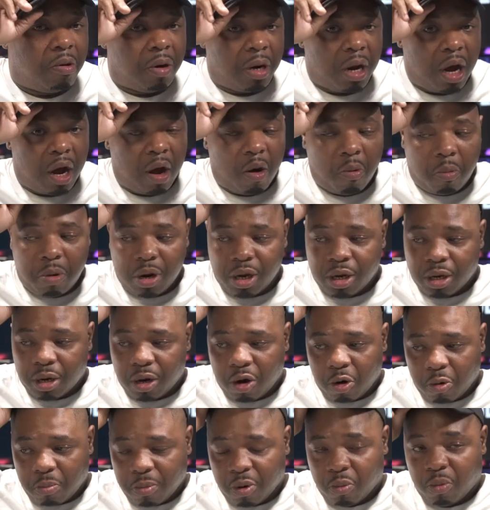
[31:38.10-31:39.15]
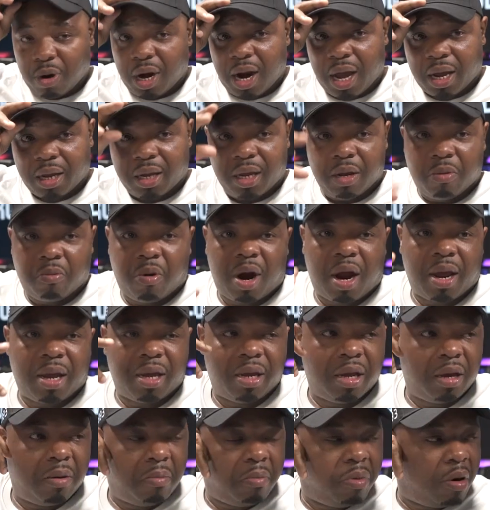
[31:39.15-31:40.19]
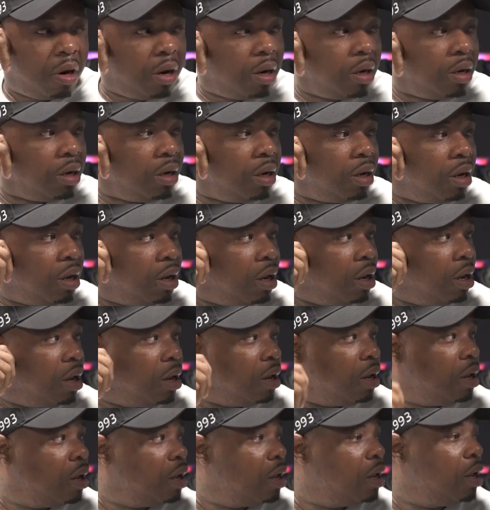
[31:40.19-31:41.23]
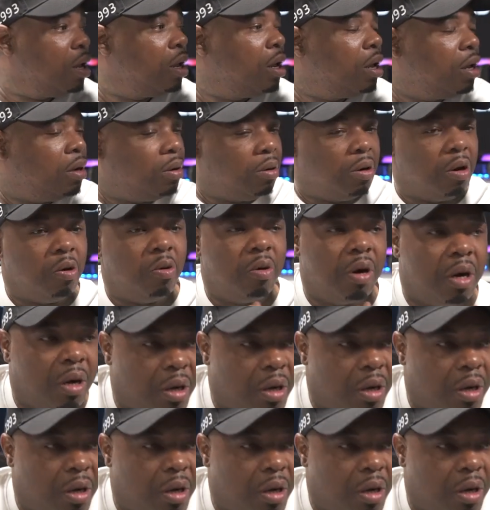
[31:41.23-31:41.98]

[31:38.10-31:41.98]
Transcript: what uh, when I get right here, bro. You know,